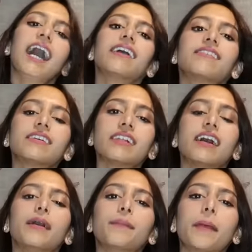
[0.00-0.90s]
I feel
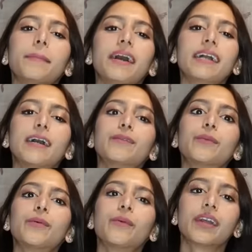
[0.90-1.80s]
a bit
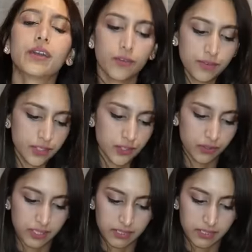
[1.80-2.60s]
uncomfortable wearing over the shoulder.